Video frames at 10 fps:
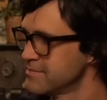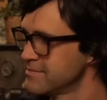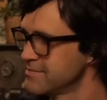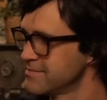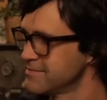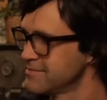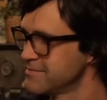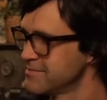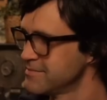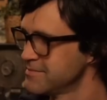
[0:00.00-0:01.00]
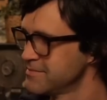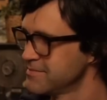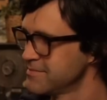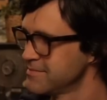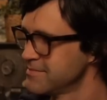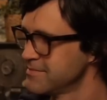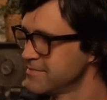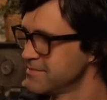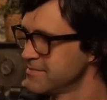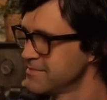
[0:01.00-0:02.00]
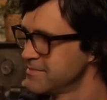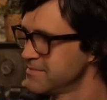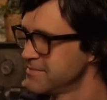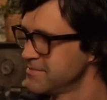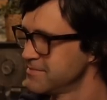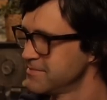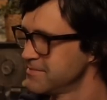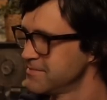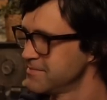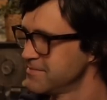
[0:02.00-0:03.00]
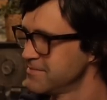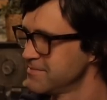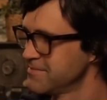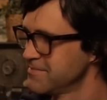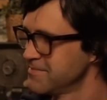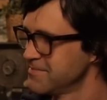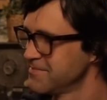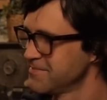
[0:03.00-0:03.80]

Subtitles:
The person shown says nothing.